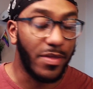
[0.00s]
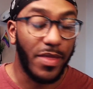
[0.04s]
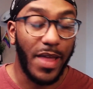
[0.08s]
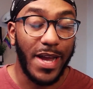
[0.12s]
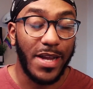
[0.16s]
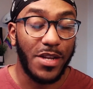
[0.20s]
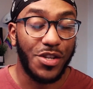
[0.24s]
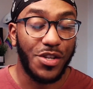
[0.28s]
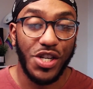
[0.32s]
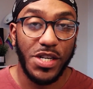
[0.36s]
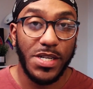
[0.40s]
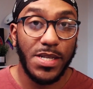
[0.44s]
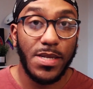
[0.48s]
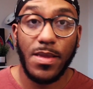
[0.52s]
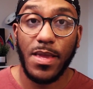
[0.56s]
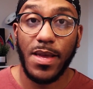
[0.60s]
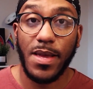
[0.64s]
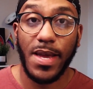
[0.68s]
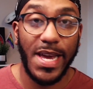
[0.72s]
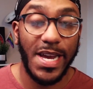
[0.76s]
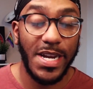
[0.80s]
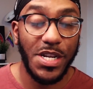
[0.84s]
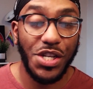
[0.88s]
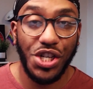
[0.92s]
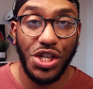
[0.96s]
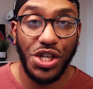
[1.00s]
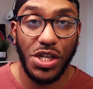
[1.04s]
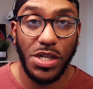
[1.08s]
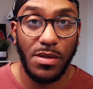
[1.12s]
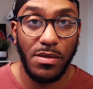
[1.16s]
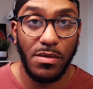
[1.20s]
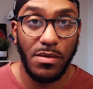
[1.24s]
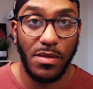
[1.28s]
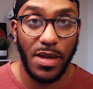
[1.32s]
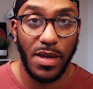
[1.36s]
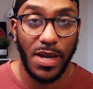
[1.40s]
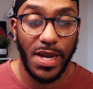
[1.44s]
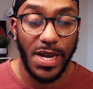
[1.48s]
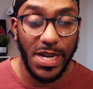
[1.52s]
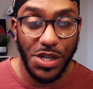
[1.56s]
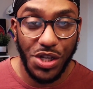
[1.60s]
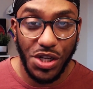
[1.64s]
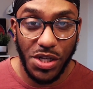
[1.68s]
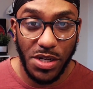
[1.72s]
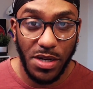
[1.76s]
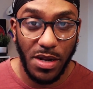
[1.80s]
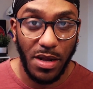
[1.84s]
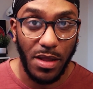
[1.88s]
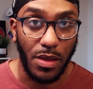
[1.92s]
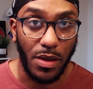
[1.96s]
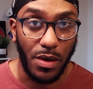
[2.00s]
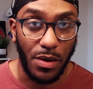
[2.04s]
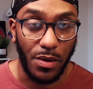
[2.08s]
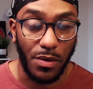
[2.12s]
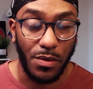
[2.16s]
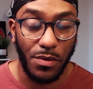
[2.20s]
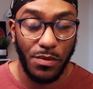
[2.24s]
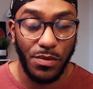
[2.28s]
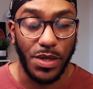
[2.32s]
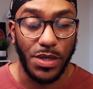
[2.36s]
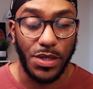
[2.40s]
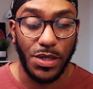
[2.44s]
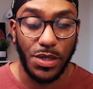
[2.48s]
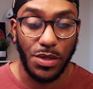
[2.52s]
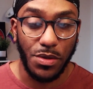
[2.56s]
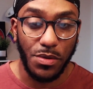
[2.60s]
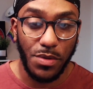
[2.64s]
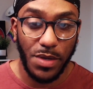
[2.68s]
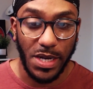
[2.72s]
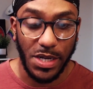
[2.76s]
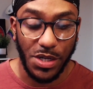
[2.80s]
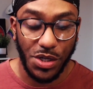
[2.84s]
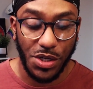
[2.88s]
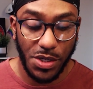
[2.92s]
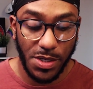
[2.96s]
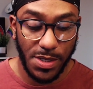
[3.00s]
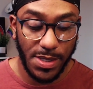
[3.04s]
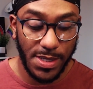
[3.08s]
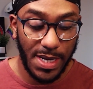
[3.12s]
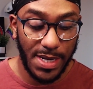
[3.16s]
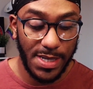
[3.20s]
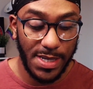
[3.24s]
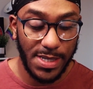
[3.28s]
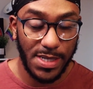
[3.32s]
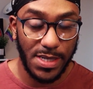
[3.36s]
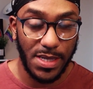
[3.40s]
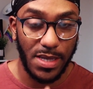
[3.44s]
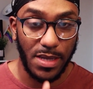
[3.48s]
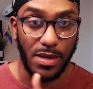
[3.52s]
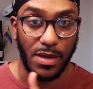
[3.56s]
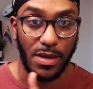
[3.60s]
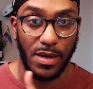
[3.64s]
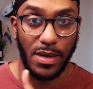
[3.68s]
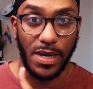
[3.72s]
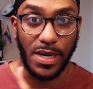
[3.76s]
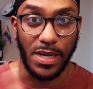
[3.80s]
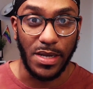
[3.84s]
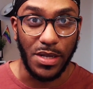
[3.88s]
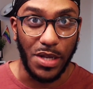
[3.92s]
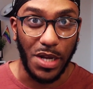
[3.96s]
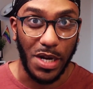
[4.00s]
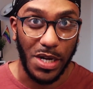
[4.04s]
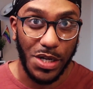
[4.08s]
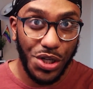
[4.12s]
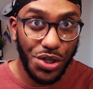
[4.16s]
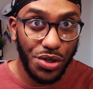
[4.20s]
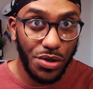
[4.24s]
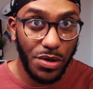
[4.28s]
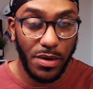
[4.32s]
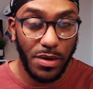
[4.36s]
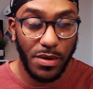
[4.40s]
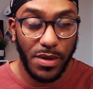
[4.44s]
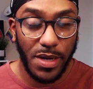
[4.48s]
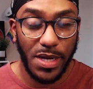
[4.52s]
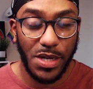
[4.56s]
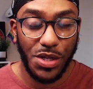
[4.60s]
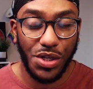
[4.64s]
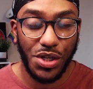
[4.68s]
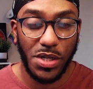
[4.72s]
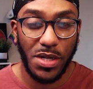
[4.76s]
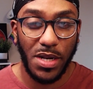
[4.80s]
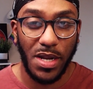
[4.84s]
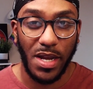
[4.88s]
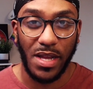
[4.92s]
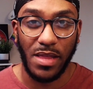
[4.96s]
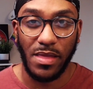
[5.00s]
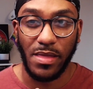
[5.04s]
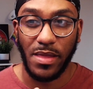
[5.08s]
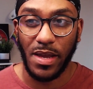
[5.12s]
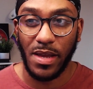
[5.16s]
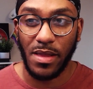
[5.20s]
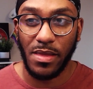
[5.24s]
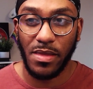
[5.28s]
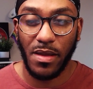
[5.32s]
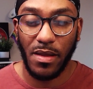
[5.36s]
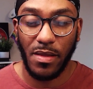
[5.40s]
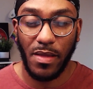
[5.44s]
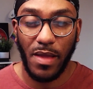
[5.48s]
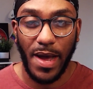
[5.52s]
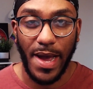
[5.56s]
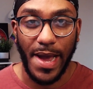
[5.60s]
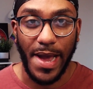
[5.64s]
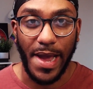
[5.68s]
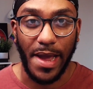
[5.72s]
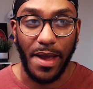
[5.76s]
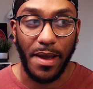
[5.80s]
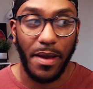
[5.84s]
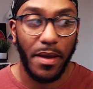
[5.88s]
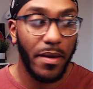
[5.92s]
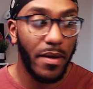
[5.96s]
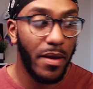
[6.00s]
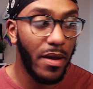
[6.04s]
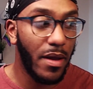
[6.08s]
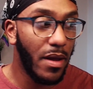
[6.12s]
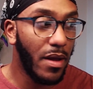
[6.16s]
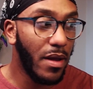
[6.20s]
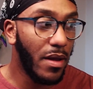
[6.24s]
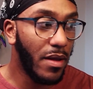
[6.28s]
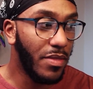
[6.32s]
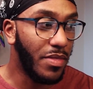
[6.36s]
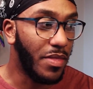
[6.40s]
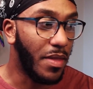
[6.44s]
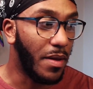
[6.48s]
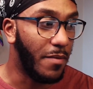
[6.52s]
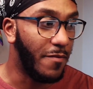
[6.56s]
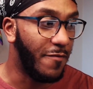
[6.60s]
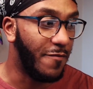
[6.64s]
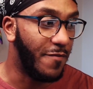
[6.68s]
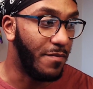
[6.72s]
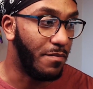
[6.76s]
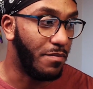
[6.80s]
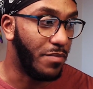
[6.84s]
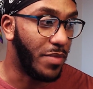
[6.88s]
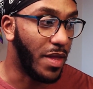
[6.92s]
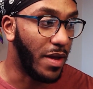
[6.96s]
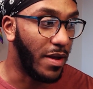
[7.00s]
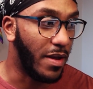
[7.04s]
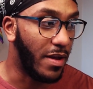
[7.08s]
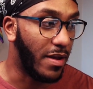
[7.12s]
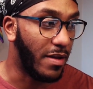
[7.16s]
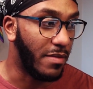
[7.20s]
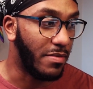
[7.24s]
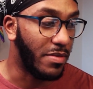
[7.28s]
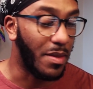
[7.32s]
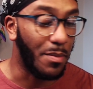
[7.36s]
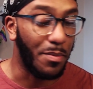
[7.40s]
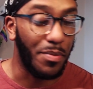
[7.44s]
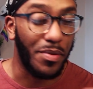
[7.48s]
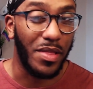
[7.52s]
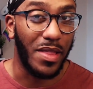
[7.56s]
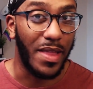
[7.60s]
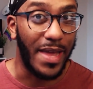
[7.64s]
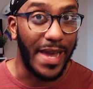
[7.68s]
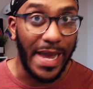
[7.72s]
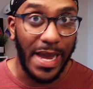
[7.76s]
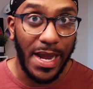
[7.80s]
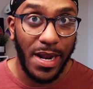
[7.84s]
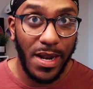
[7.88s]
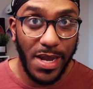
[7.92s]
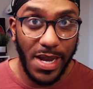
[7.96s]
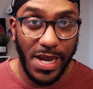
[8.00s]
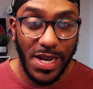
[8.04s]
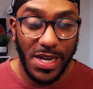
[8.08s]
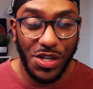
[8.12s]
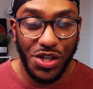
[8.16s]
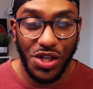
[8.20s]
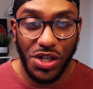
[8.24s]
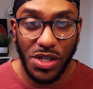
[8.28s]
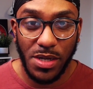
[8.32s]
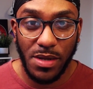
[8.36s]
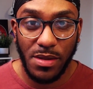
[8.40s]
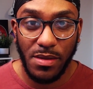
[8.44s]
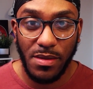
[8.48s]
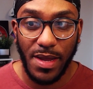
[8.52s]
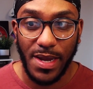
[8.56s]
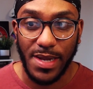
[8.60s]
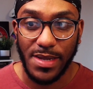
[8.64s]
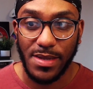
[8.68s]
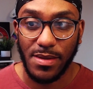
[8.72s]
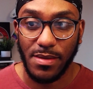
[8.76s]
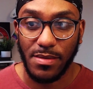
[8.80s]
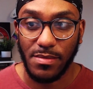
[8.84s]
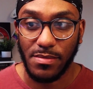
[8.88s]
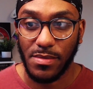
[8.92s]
just the kitchen alone, the two kitchen sets, the industrial kitchen, and then the plain kitchen that